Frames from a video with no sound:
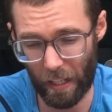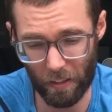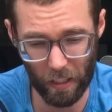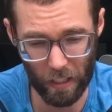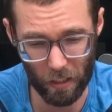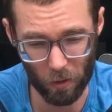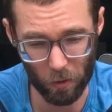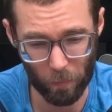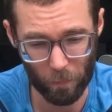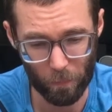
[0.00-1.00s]
in the
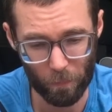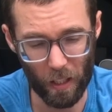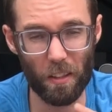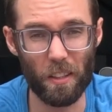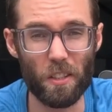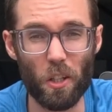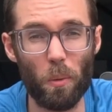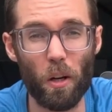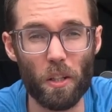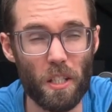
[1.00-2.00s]
heel. I don't think the toe
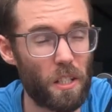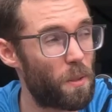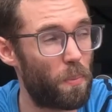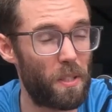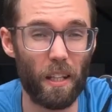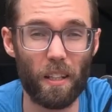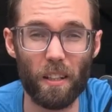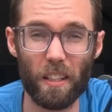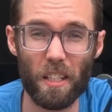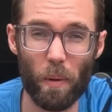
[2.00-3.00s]
box is
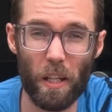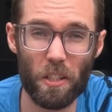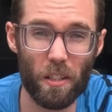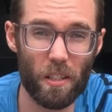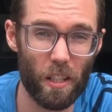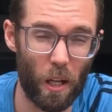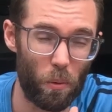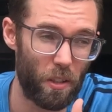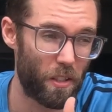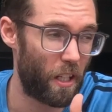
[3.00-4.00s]
particularly spacious. I
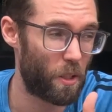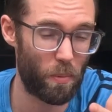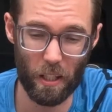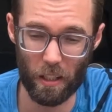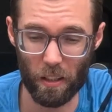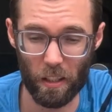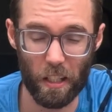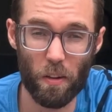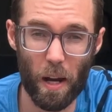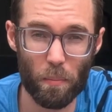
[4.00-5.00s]
wouldn't say it's
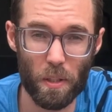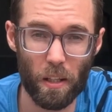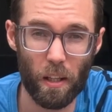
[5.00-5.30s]
particularly cramped.